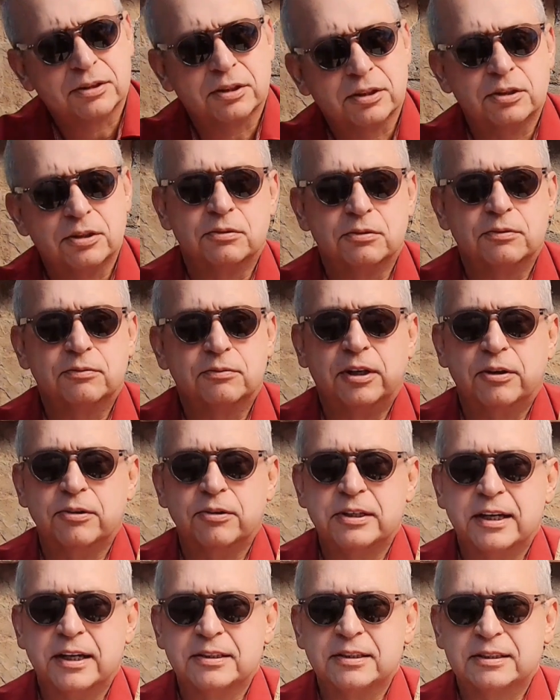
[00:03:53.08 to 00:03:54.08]
I'd say, oh,
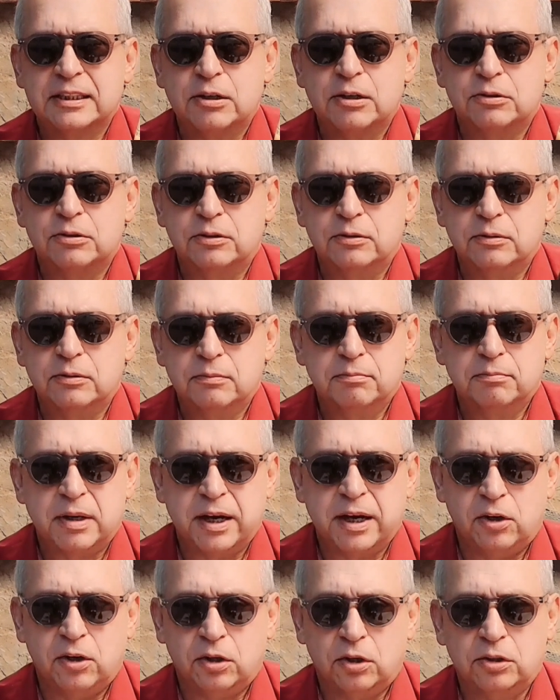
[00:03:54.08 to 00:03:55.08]
very nice stout
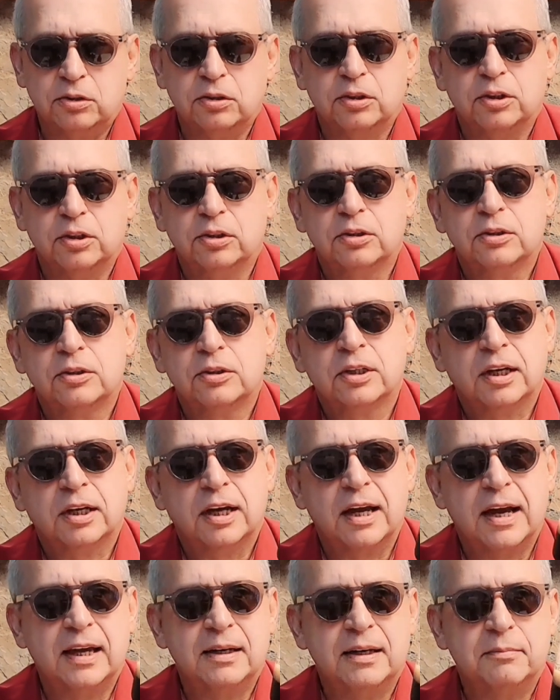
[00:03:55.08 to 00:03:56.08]
by look
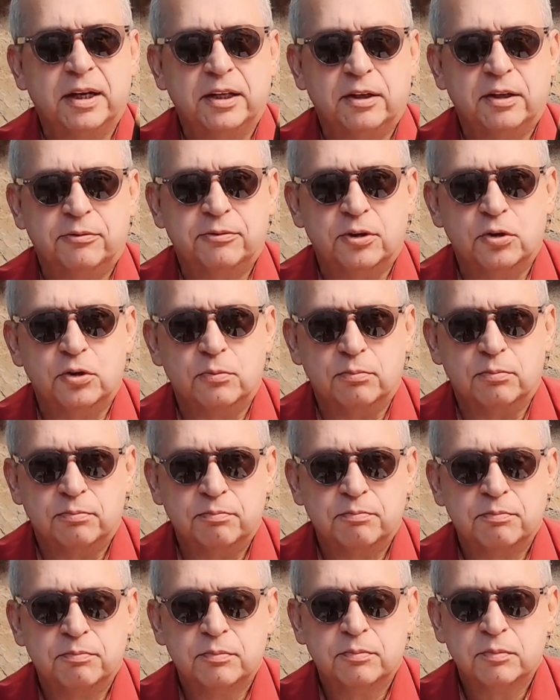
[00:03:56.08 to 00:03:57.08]
and by the
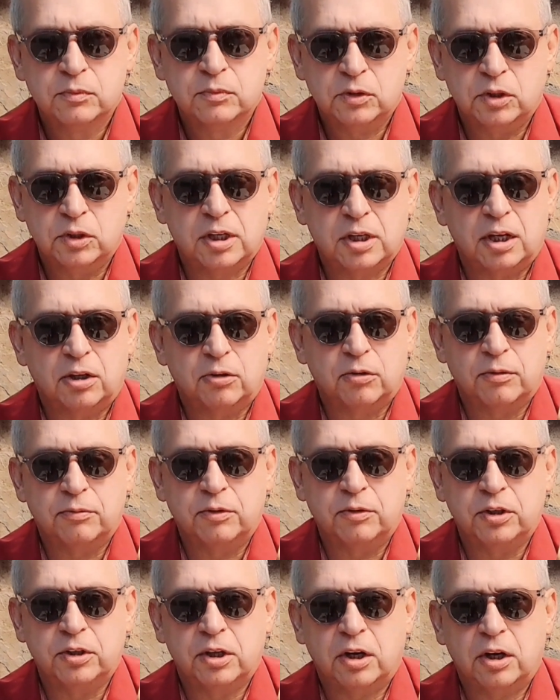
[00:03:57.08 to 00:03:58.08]
foam, the color
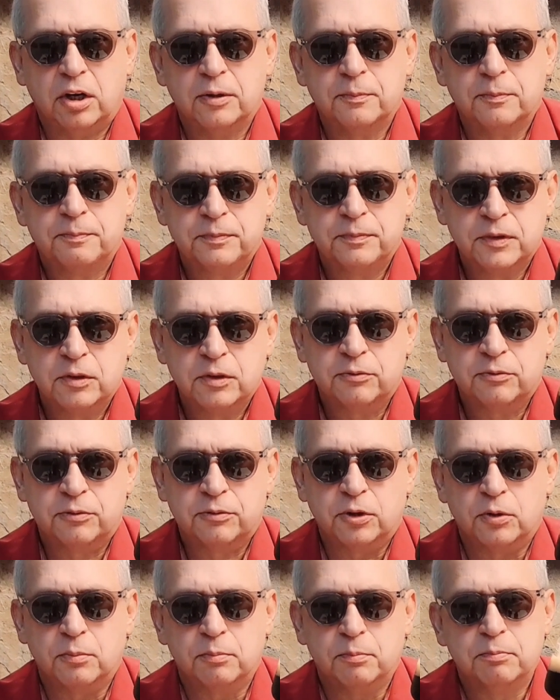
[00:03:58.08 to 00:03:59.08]
of the
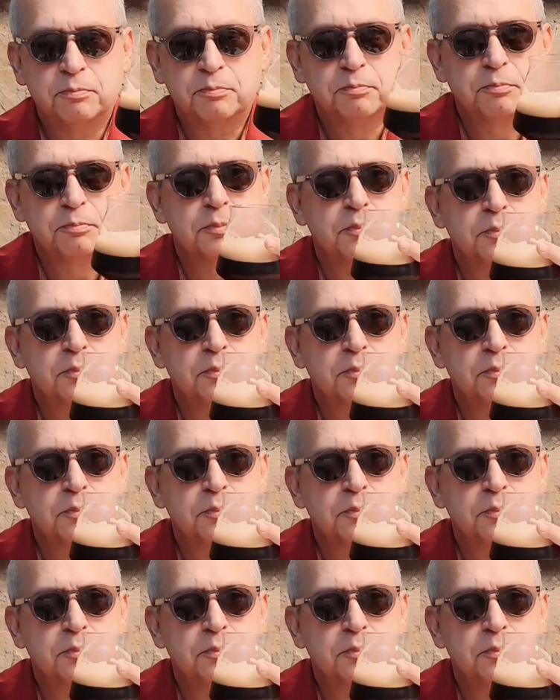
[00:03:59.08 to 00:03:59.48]
foam.